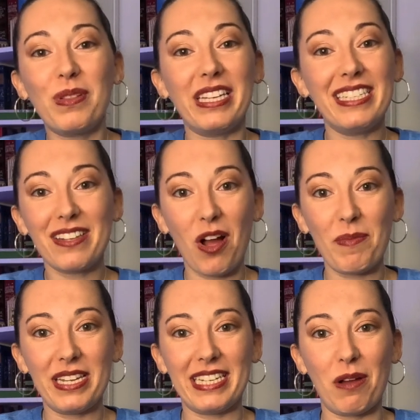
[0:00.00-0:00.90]
please
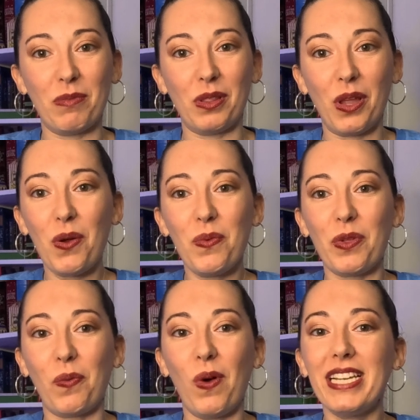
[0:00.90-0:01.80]
comment down below
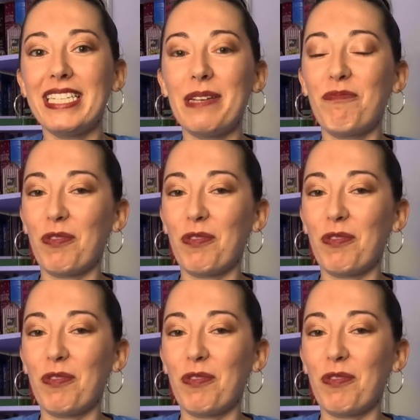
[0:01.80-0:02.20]
with what tip